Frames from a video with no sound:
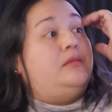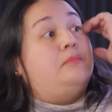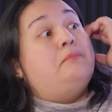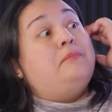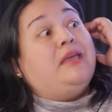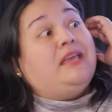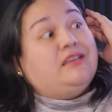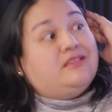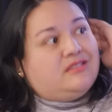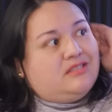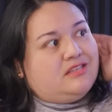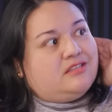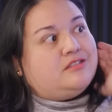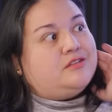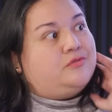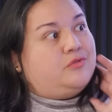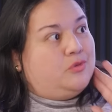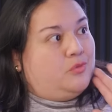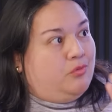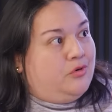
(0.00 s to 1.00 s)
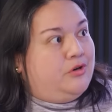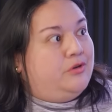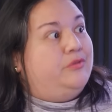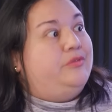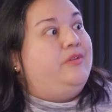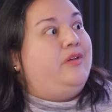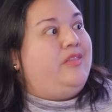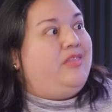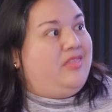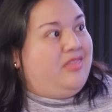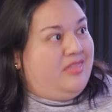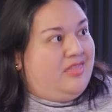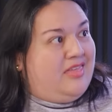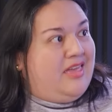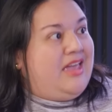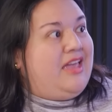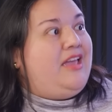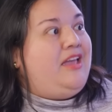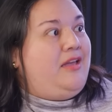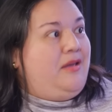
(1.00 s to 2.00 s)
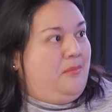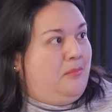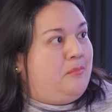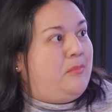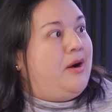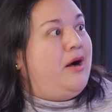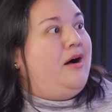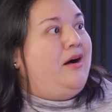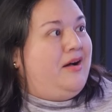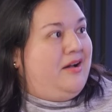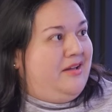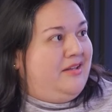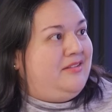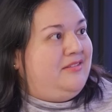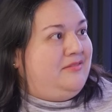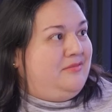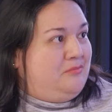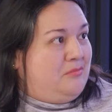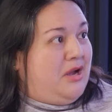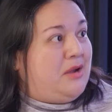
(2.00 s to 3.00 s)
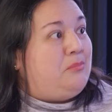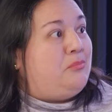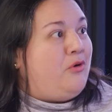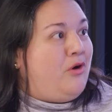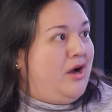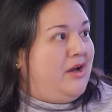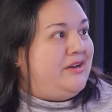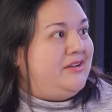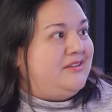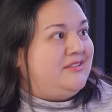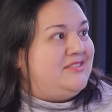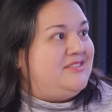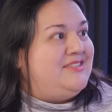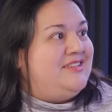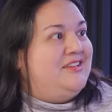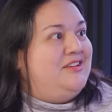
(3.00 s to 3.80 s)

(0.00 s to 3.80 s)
The Macy's of the world. They bought my product.